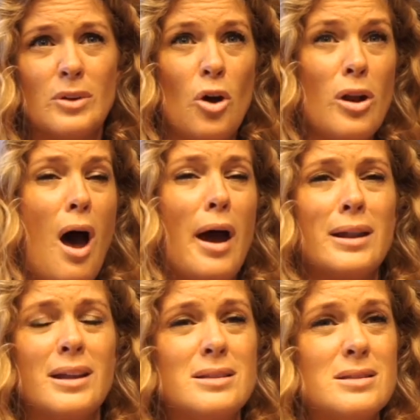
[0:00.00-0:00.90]
on
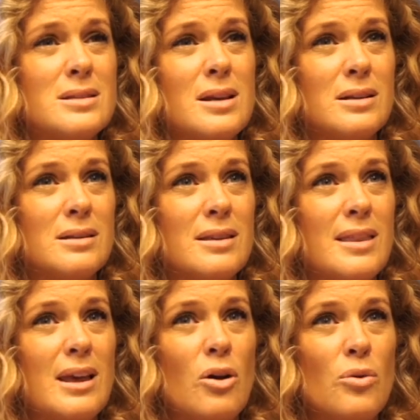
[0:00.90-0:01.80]
islands, and
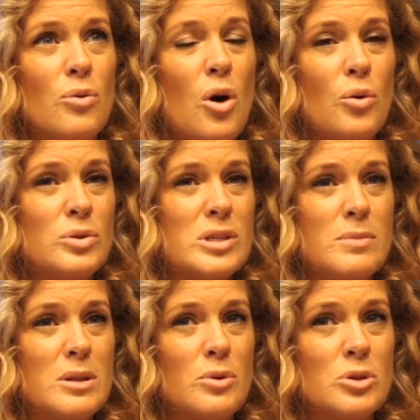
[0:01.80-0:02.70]
they hold some
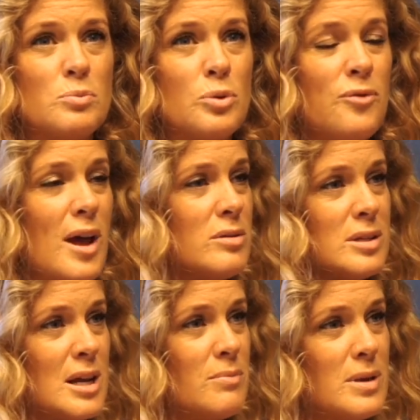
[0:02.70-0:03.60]
of the most profound
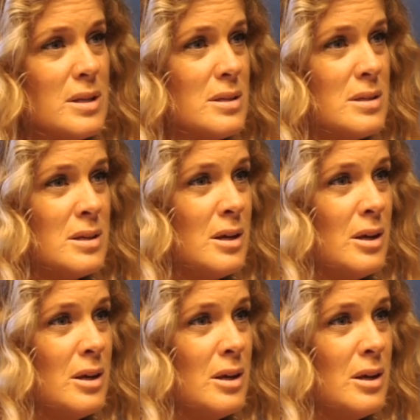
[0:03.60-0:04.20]
statements,